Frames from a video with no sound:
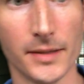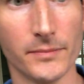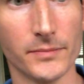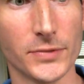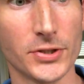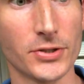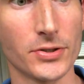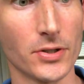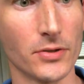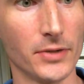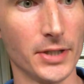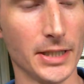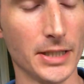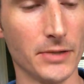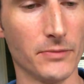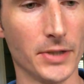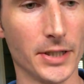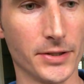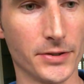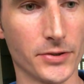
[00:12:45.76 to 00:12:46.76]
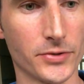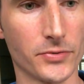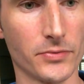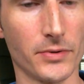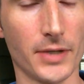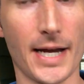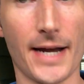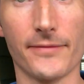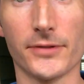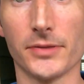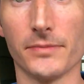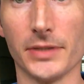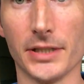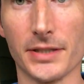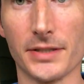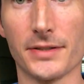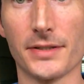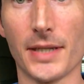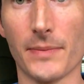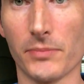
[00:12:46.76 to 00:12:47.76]
So anyways, those will have to be
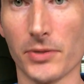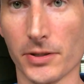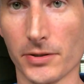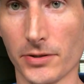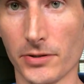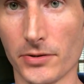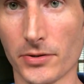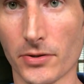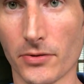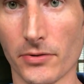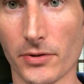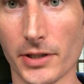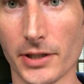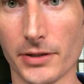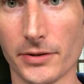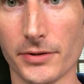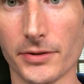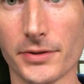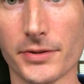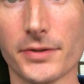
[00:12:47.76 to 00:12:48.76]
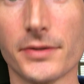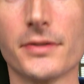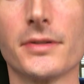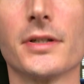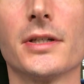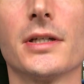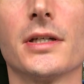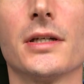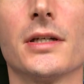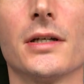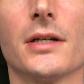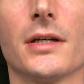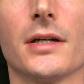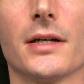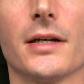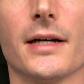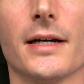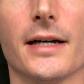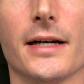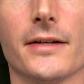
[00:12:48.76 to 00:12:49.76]
separate tutorials
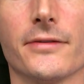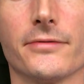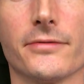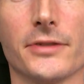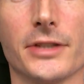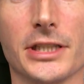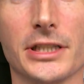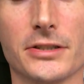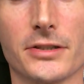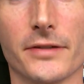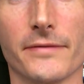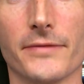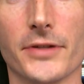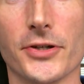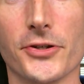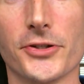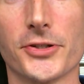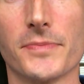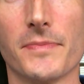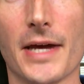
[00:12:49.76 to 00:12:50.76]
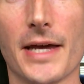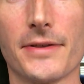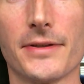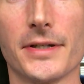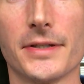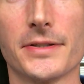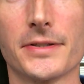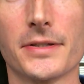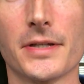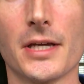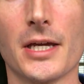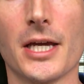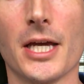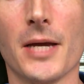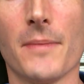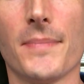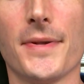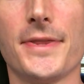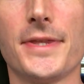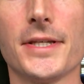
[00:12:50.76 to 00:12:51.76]
for each of those methods.
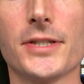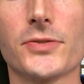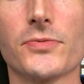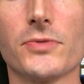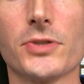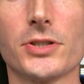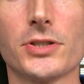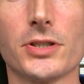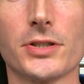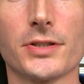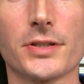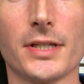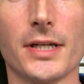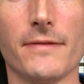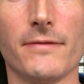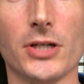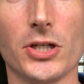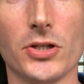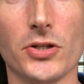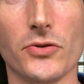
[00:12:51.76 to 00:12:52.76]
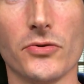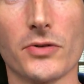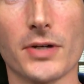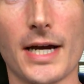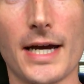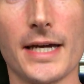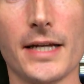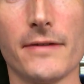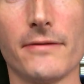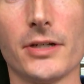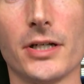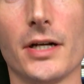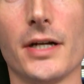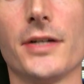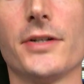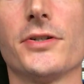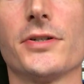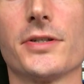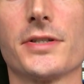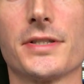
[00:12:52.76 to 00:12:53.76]
But this was just giving you kind of an
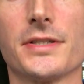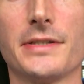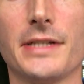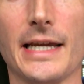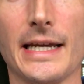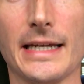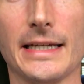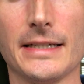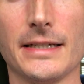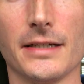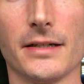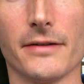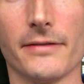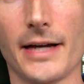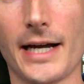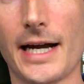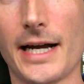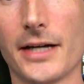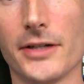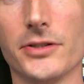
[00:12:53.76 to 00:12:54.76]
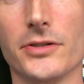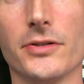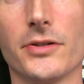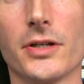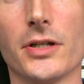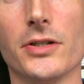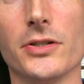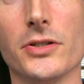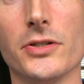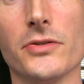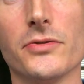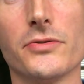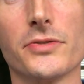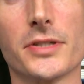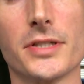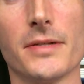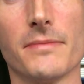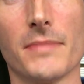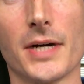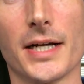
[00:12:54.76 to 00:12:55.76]
understanding of how you can
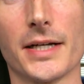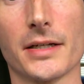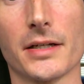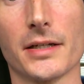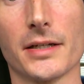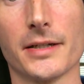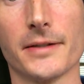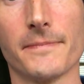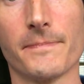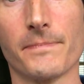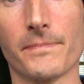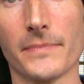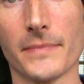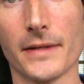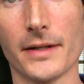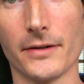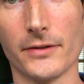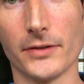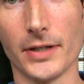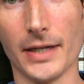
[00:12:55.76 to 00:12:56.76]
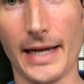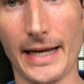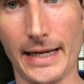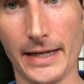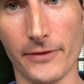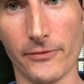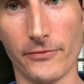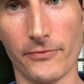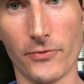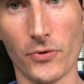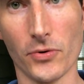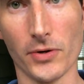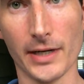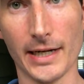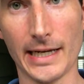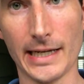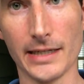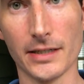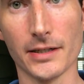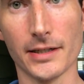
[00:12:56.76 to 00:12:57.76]
use Mnemonica for
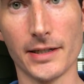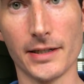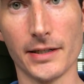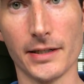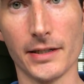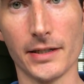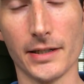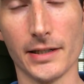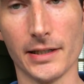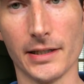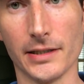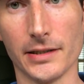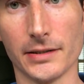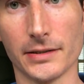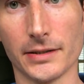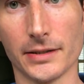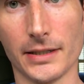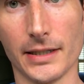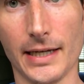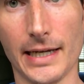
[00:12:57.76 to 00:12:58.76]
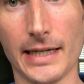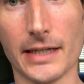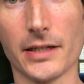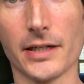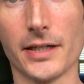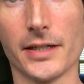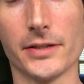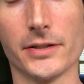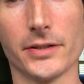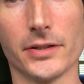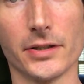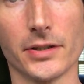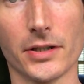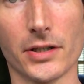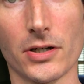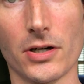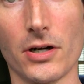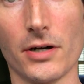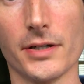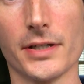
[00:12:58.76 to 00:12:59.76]
ACAAN or
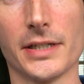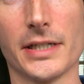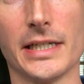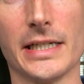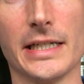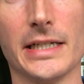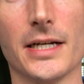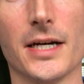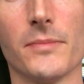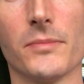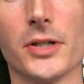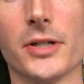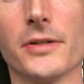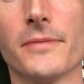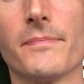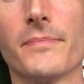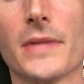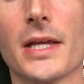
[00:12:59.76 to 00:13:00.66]
card at any number.